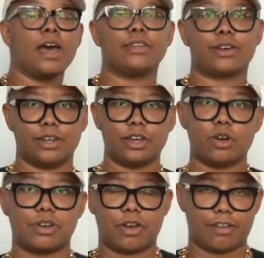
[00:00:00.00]
They're gonna
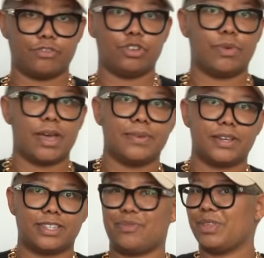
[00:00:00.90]
go in our entryway
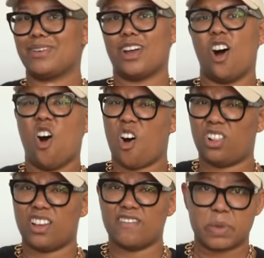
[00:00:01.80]
because I really want a
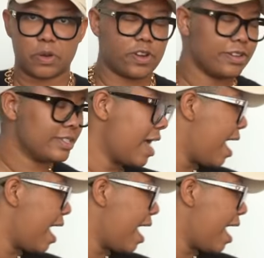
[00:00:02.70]
haul of mirrors.